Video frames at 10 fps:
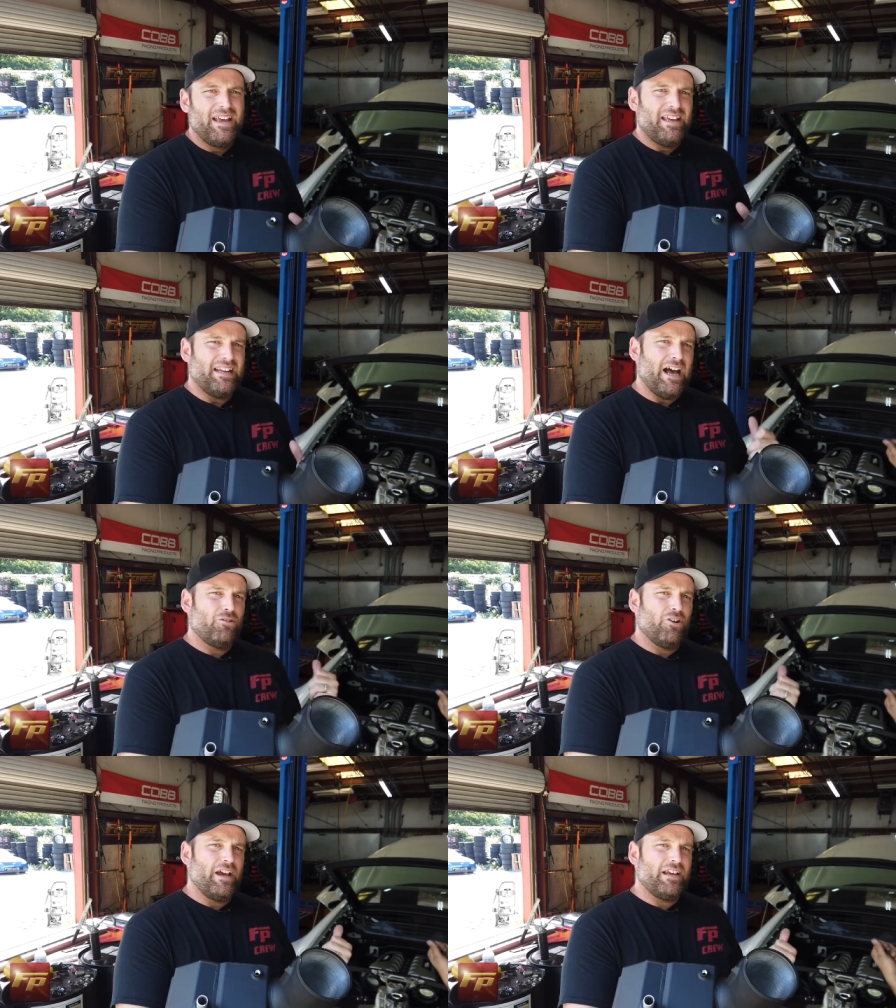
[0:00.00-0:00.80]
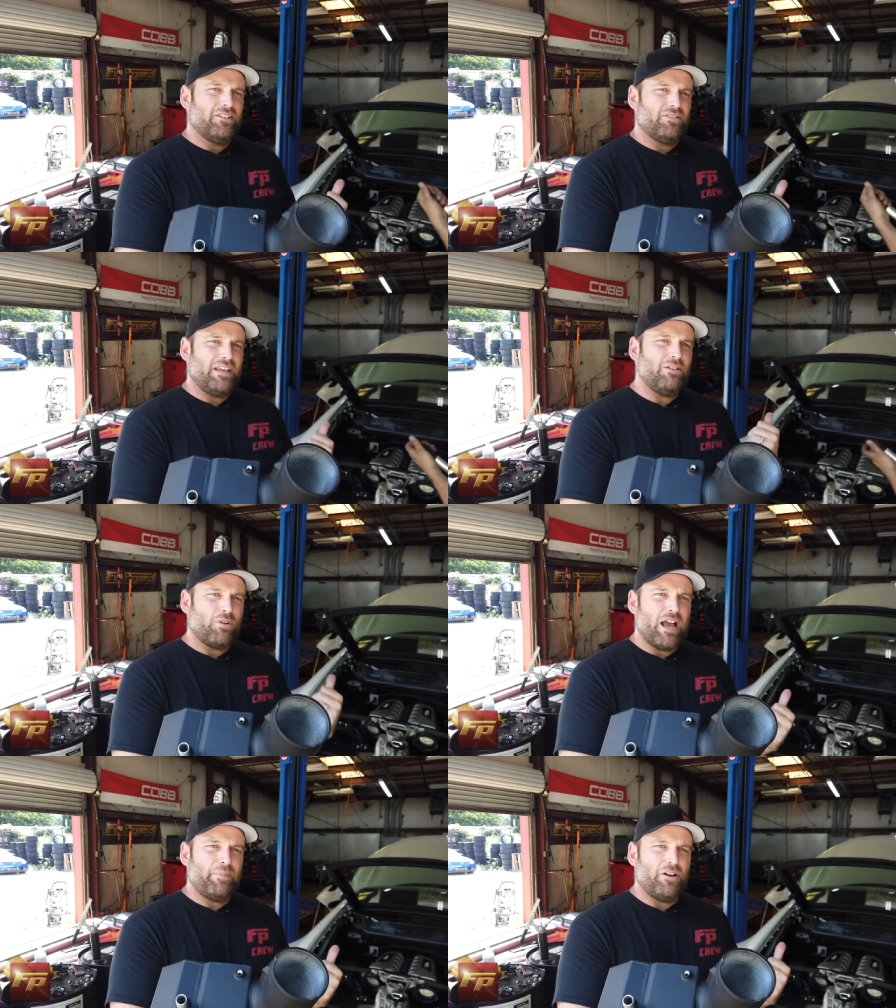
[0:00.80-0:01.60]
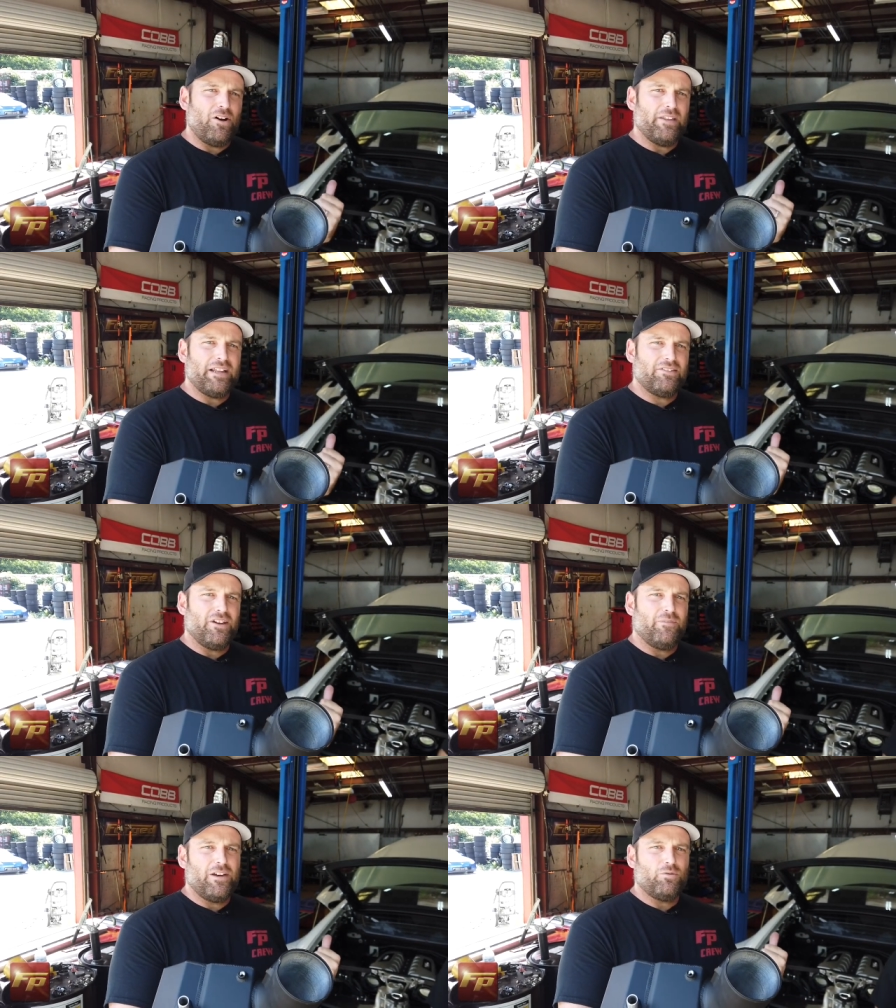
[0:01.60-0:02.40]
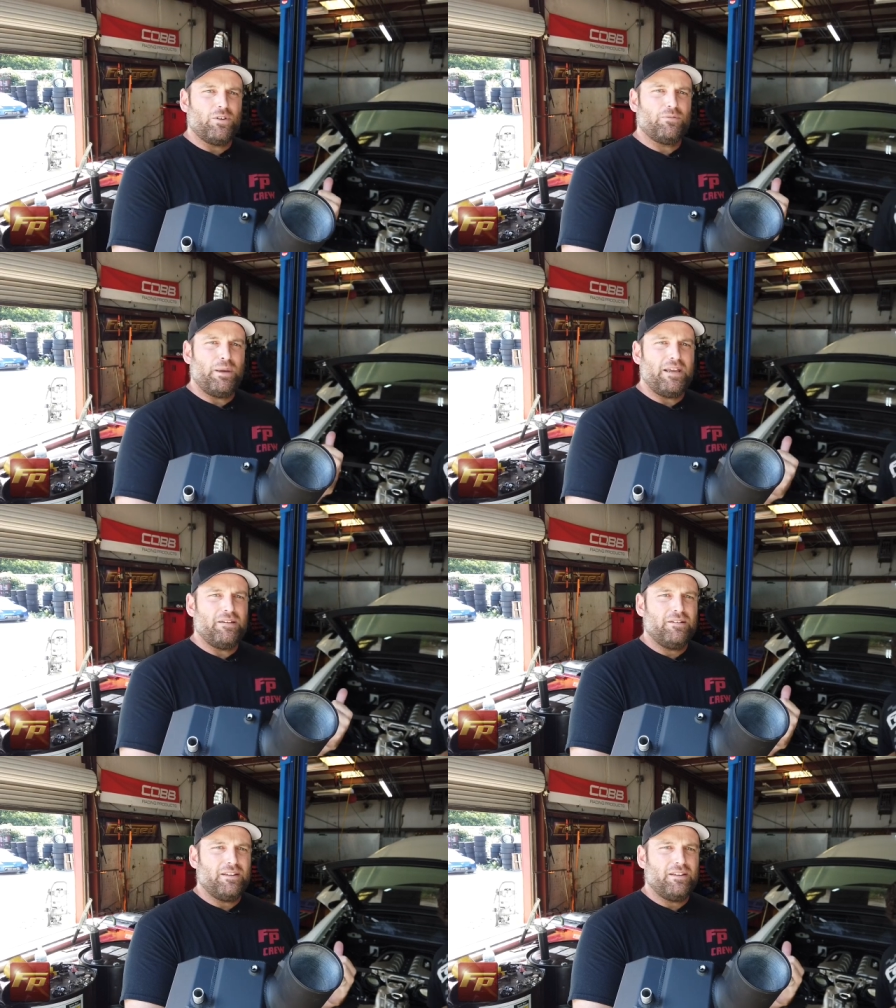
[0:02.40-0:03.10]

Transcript: And now Greg is heat wrapping all that stuff as we speak,